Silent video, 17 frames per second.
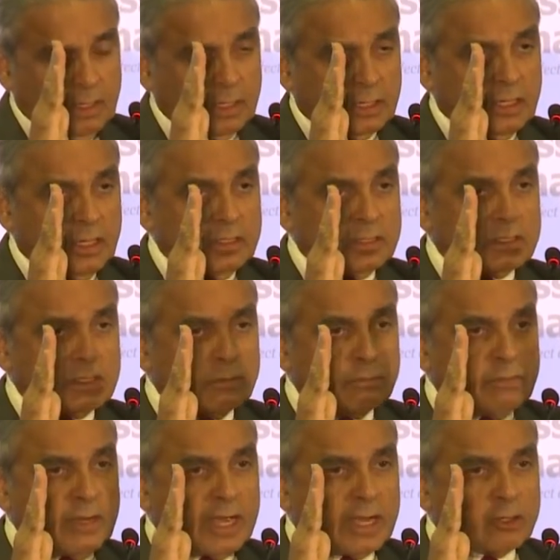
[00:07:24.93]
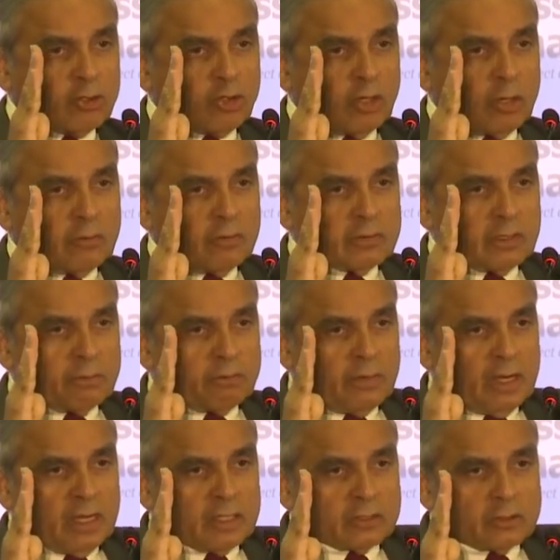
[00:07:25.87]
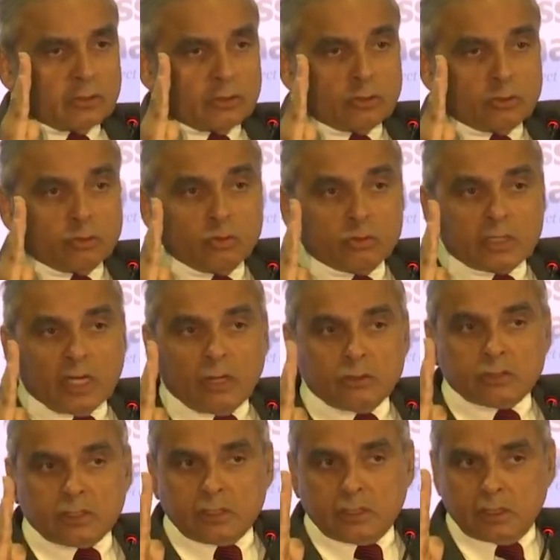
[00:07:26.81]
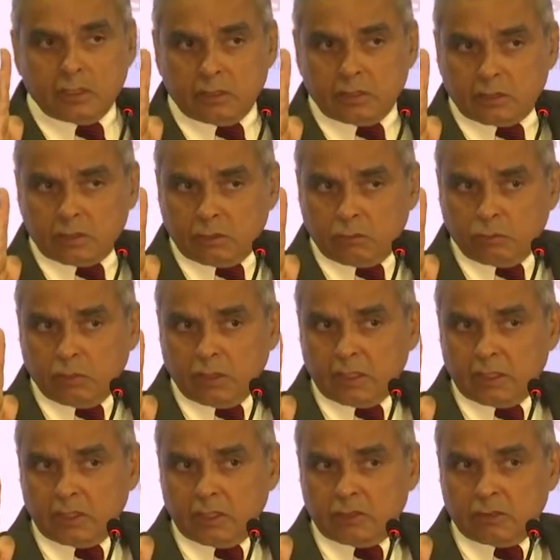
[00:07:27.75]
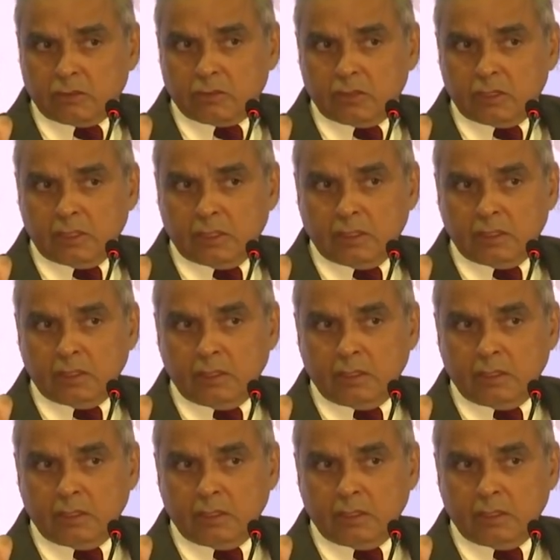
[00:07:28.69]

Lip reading: against the backdrop of the past 2,000 years of world history,